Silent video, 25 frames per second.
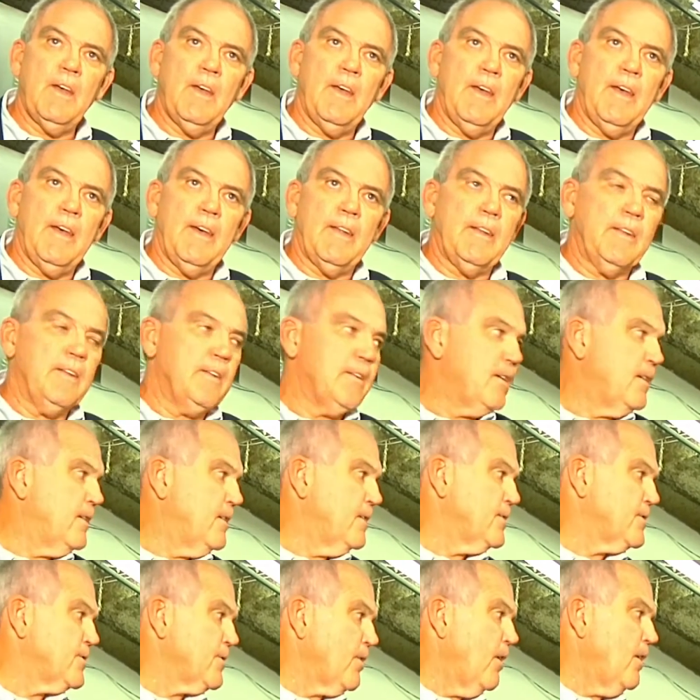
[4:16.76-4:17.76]
and it
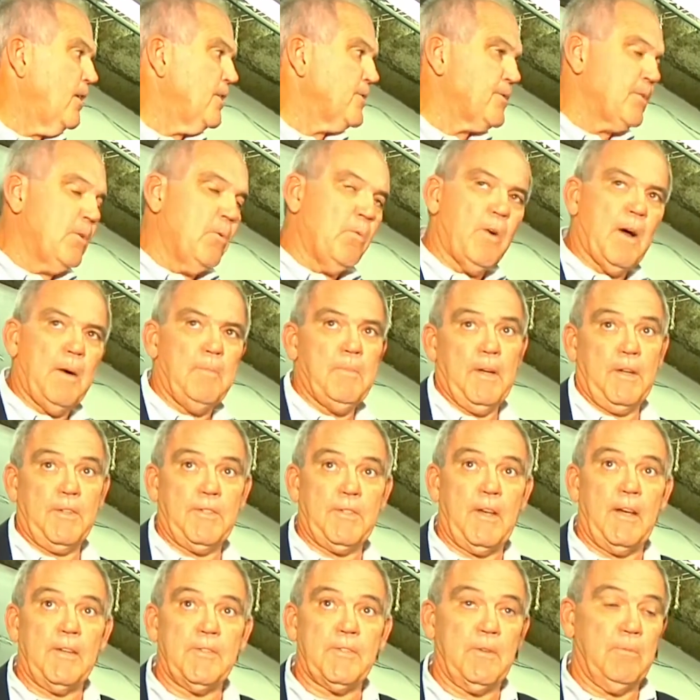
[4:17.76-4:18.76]
is also web
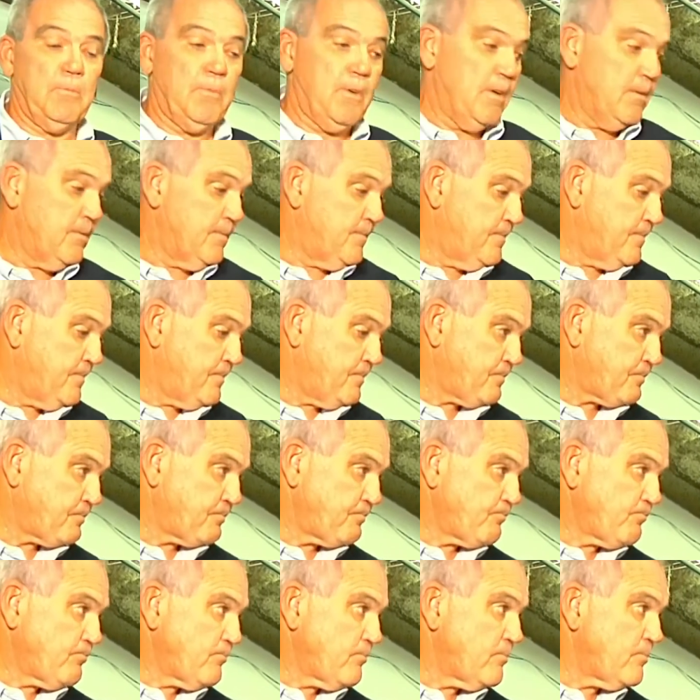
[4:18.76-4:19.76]
accessible.
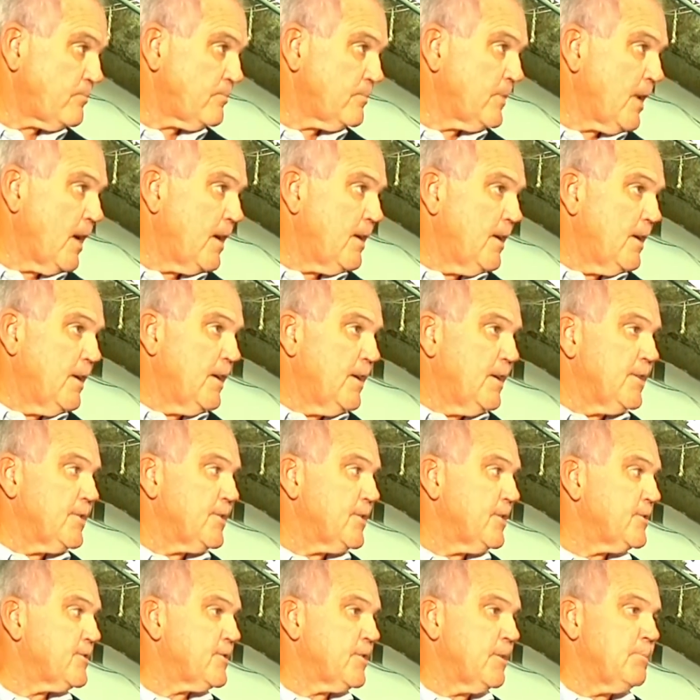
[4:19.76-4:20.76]

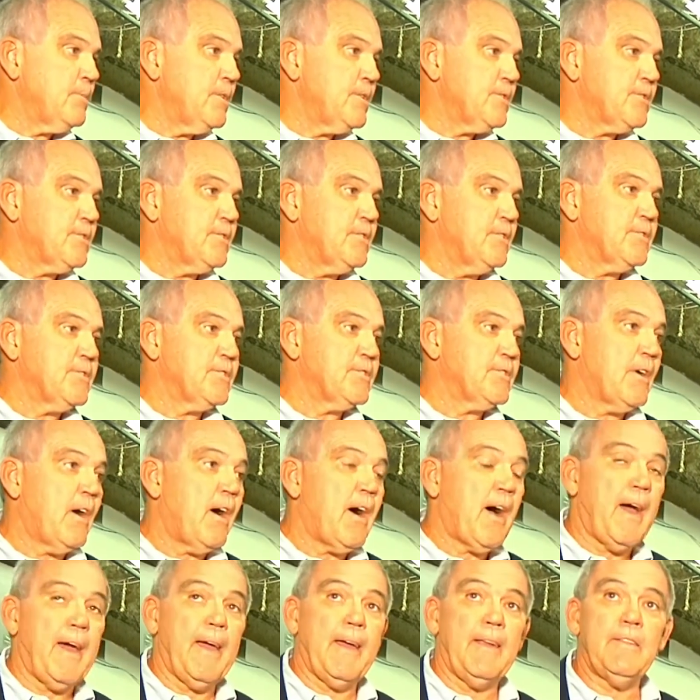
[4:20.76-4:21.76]
System is
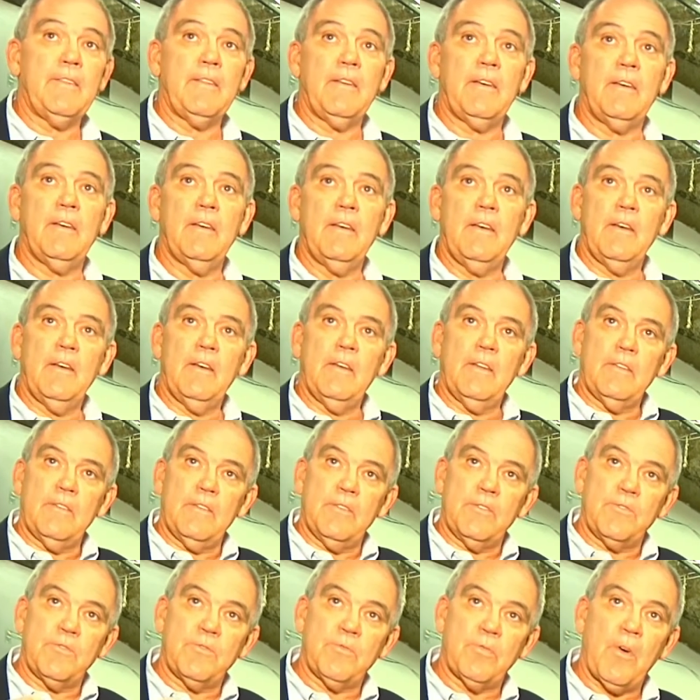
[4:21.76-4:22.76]
designed
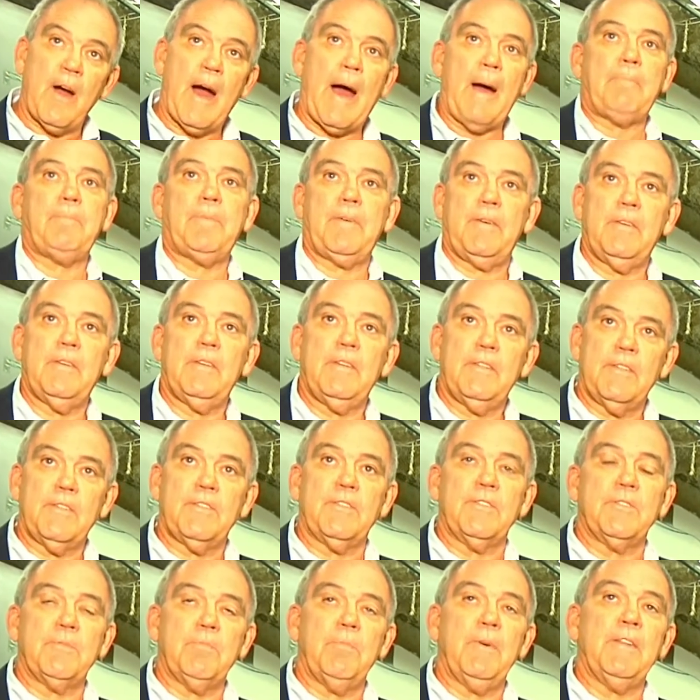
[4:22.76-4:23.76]
to drop
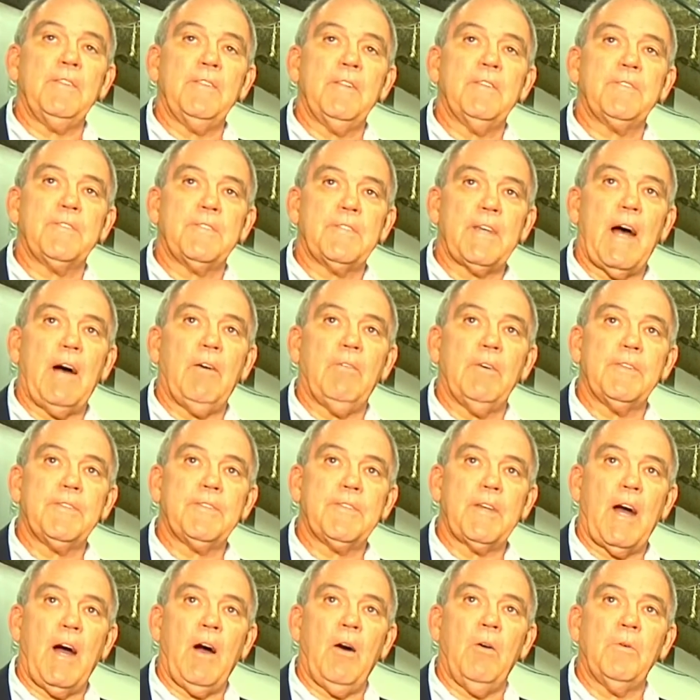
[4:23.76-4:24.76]
suspended
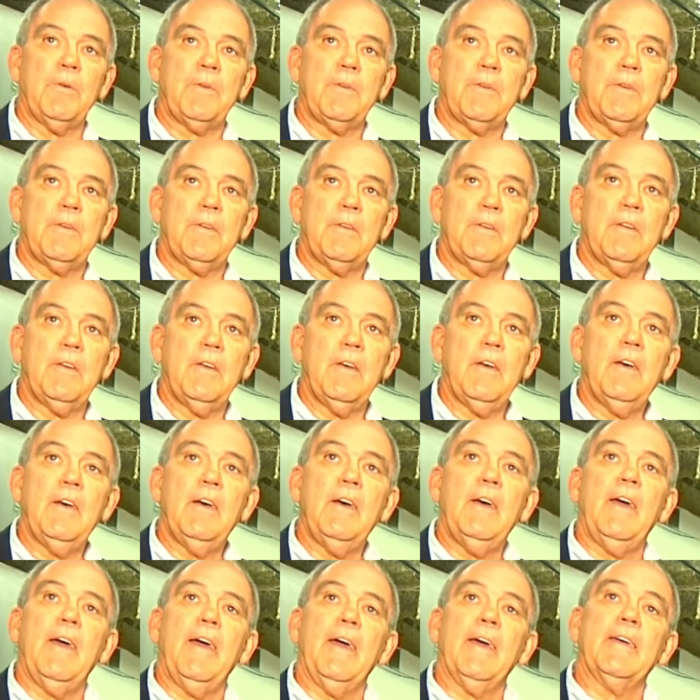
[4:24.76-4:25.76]
solids out
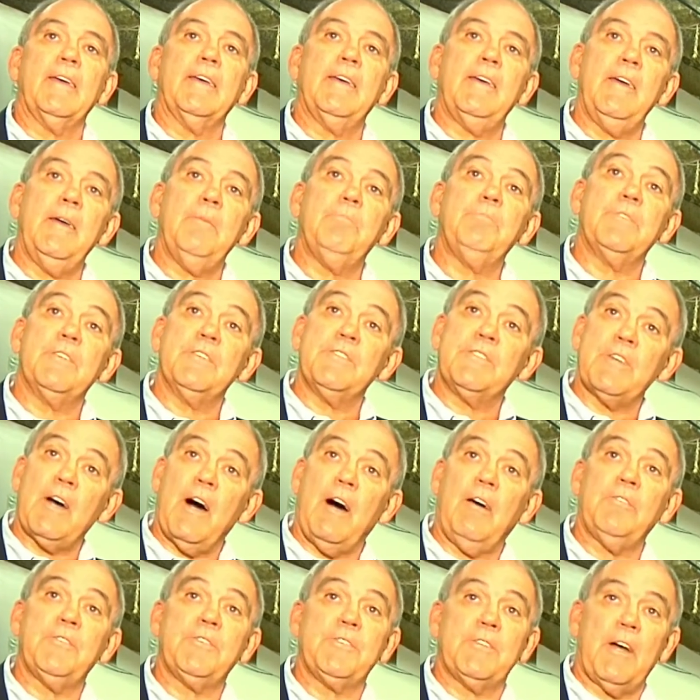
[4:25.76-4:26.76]
and keep
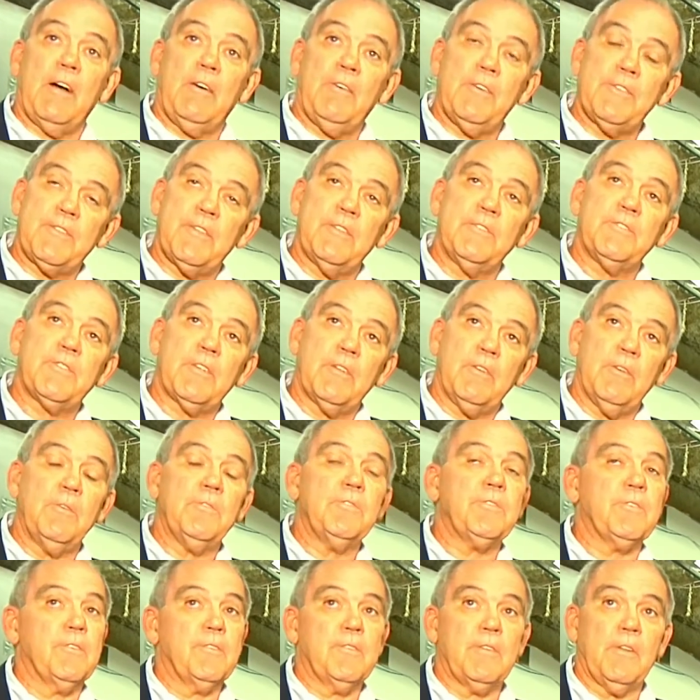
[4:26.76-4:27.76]
dissolved solids in
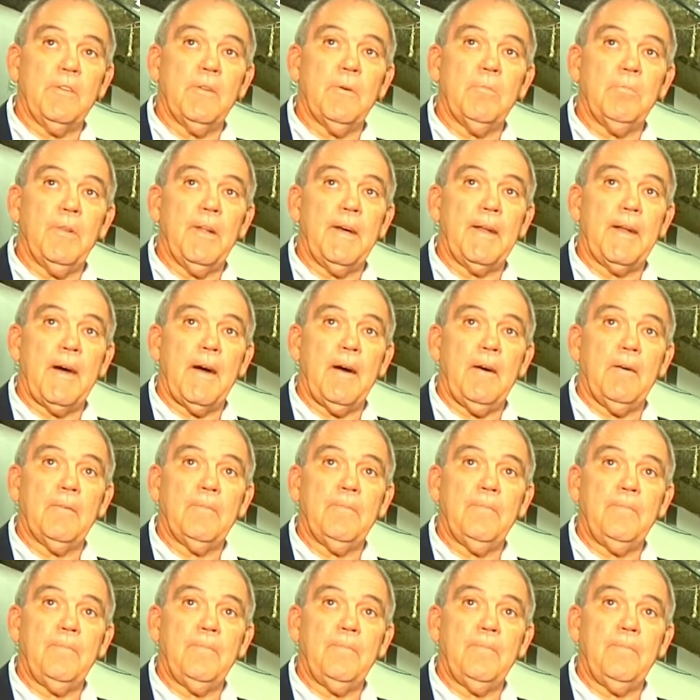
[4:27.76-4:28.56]
solution until they're bled out.